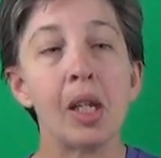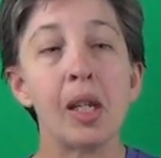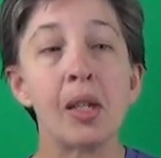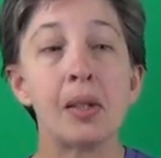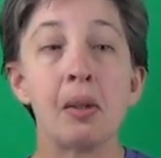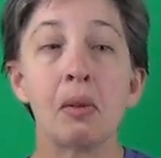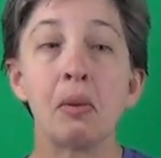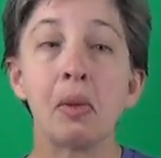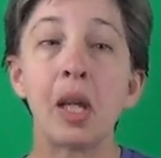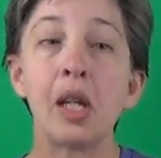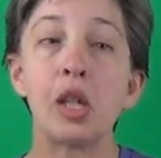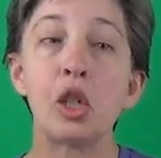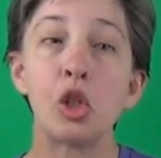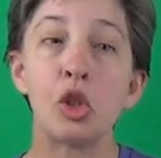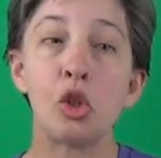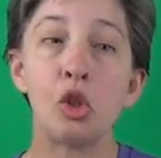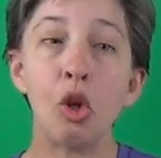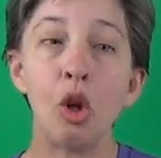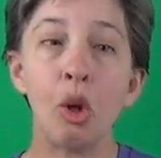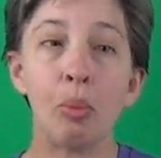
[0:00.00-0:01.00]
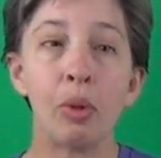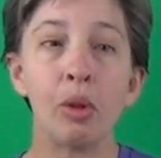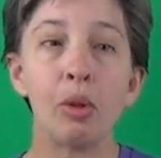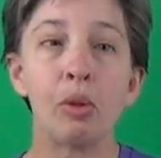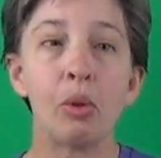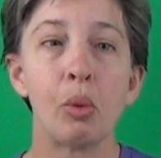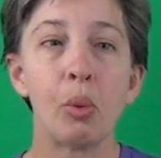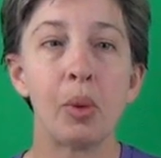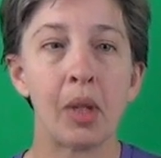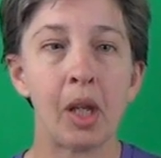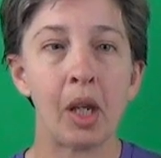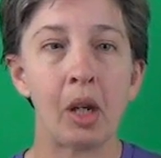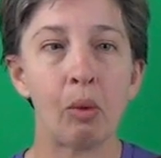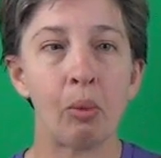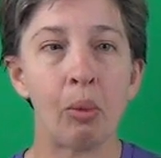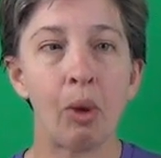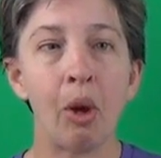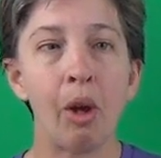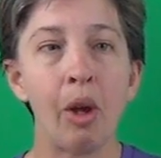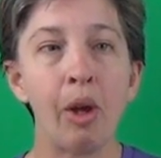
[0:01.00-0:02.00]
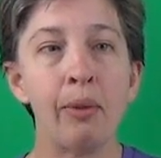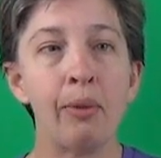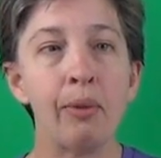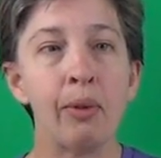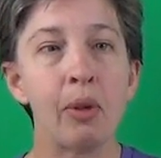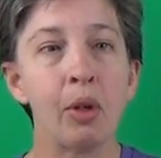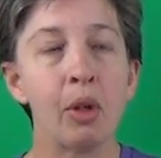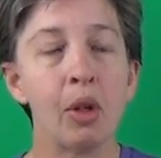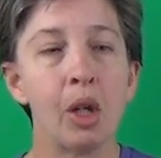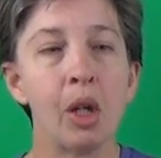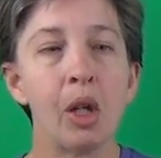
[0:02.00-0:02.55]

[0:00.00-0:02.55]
is that they stop when they arrive